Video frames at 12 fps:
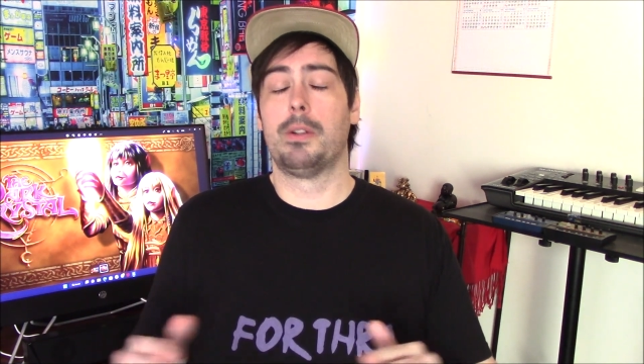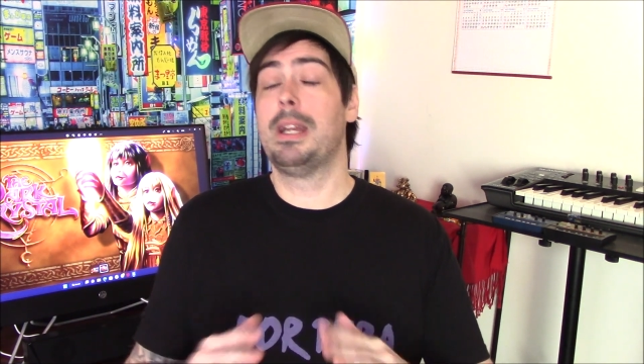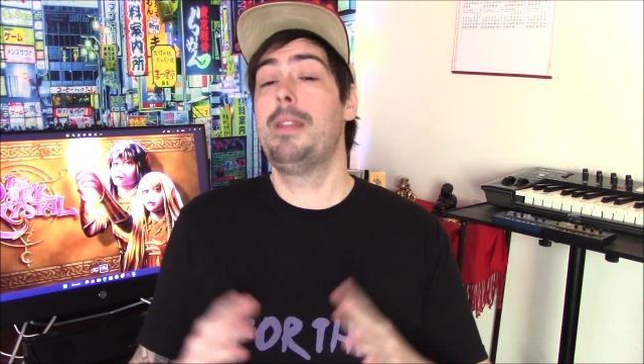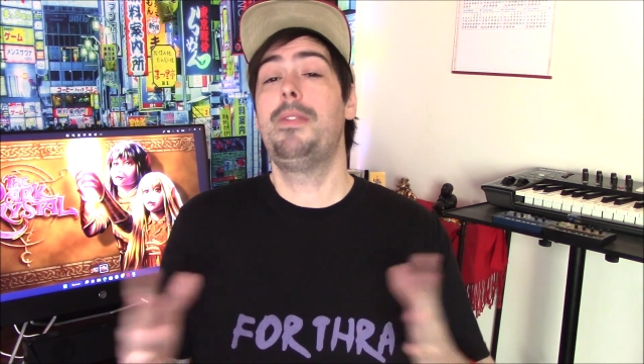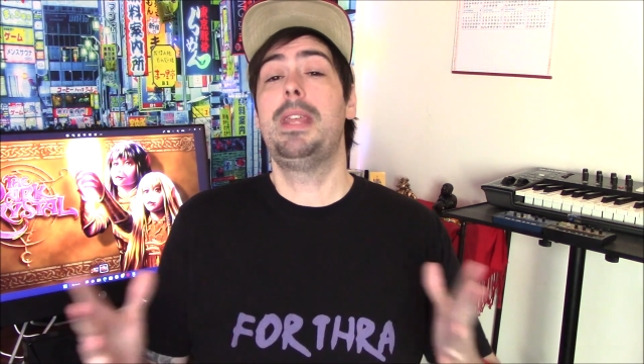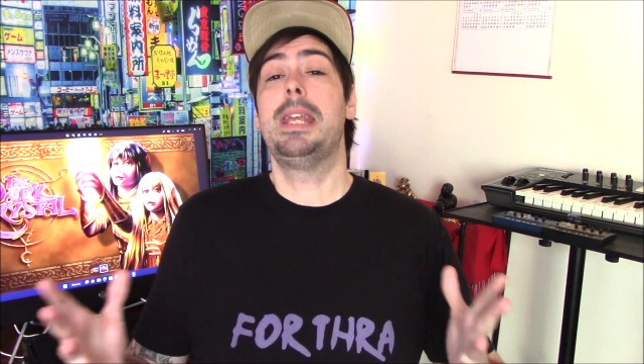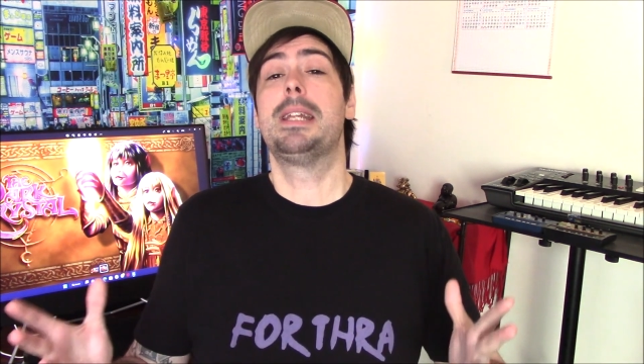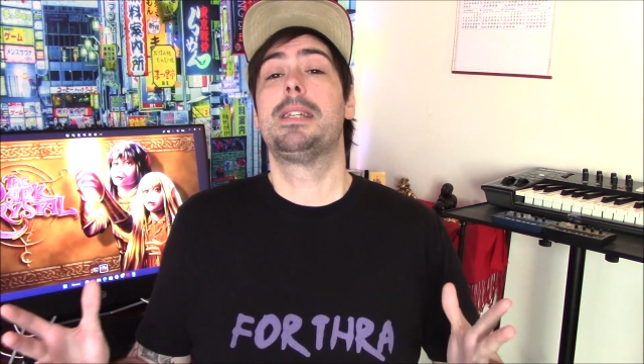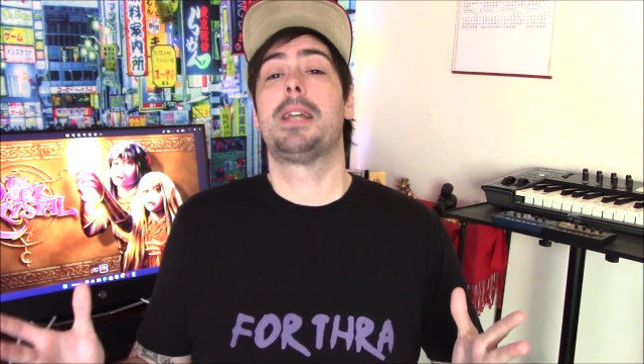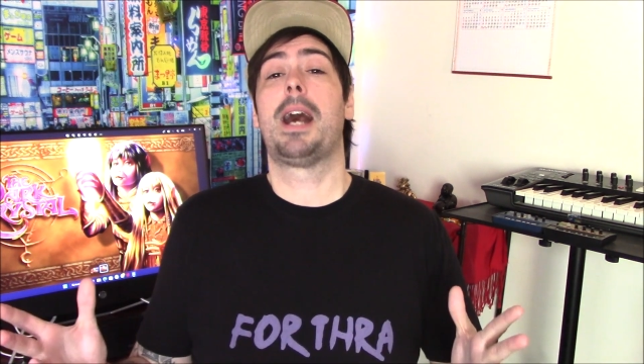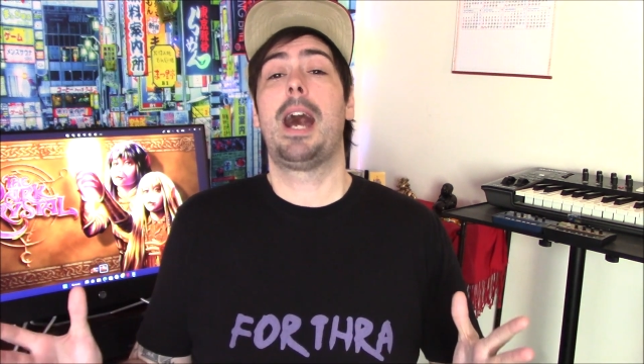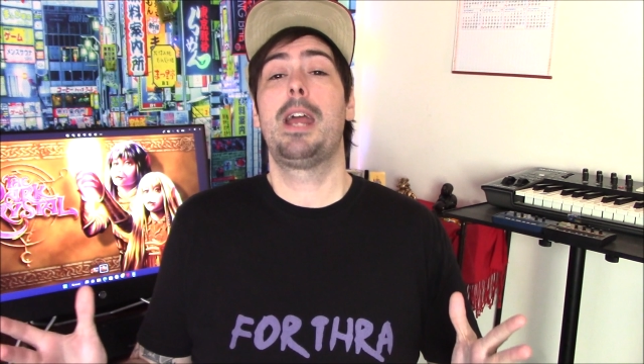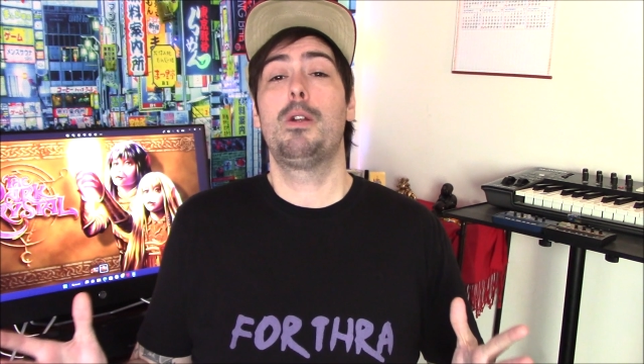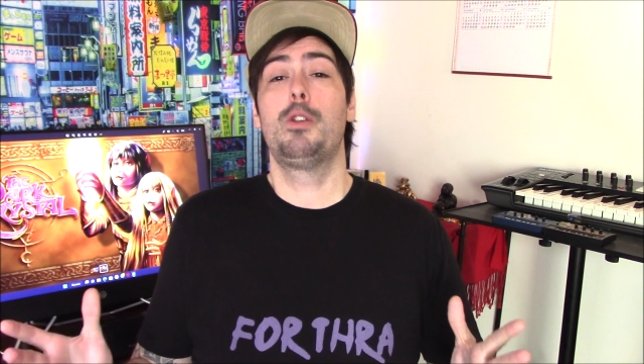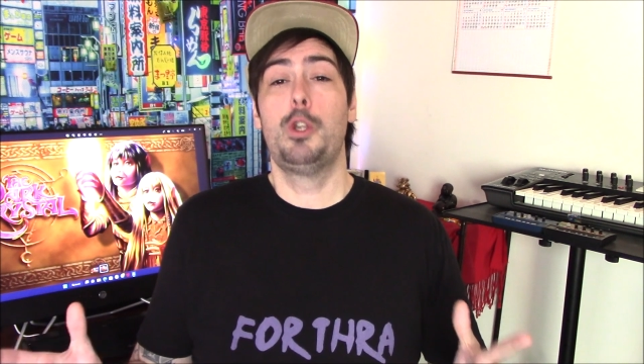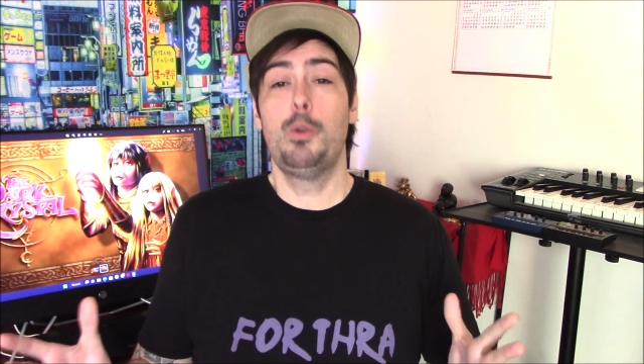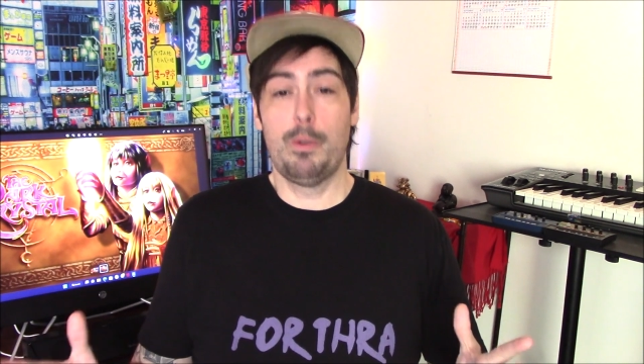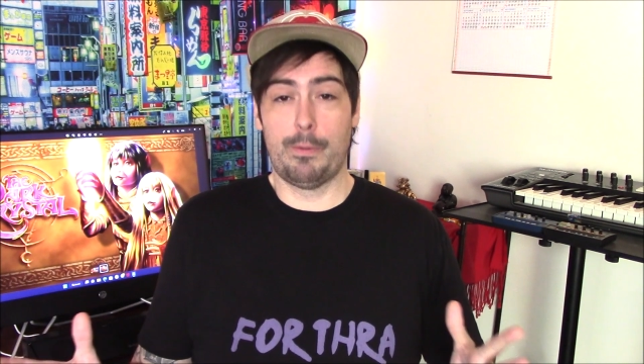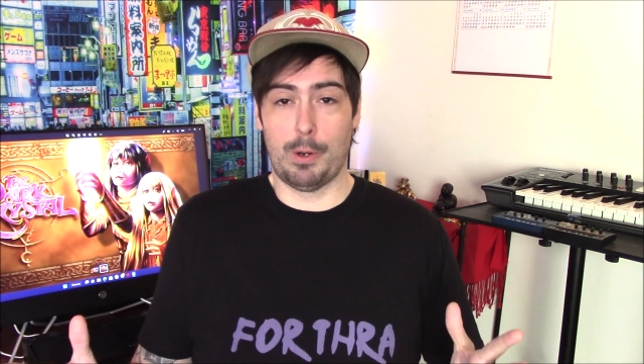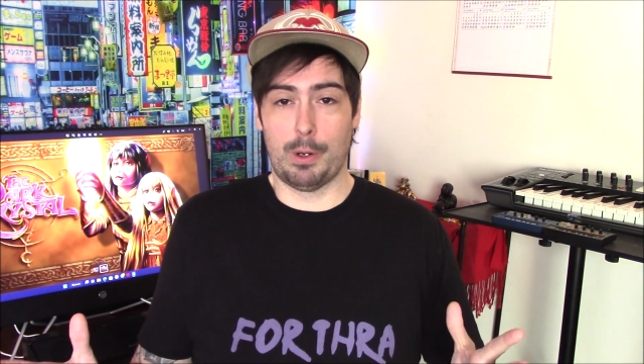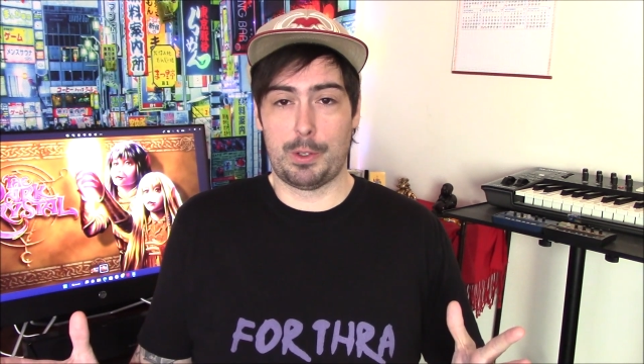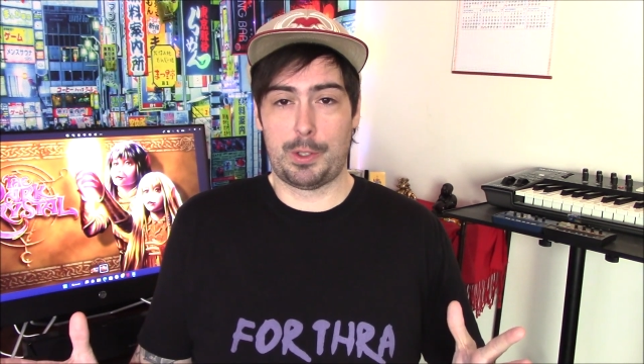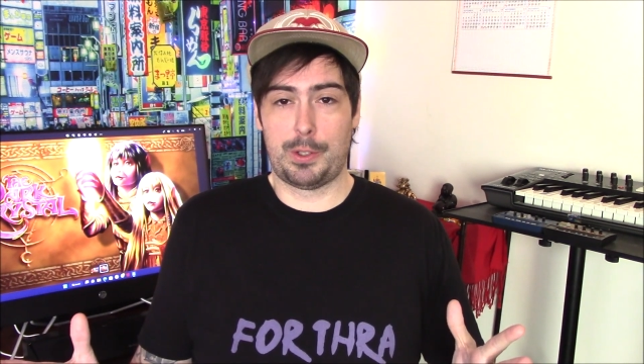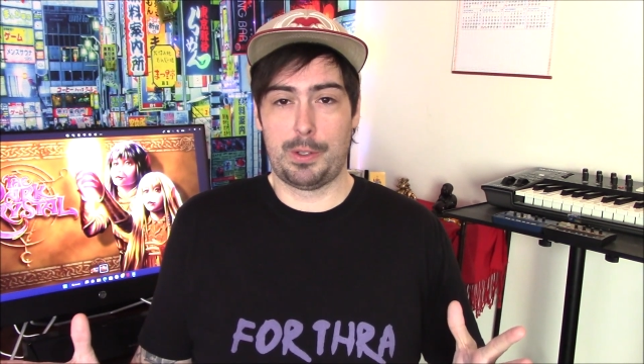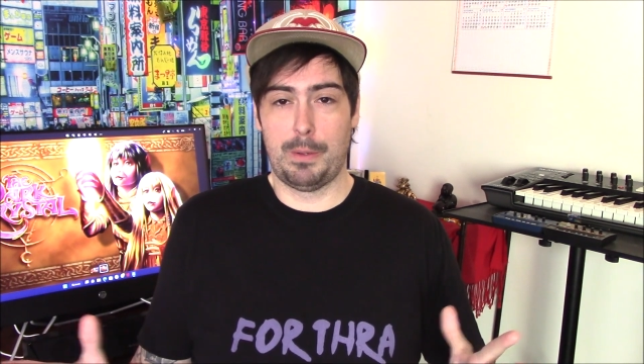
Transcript: in the entire universe.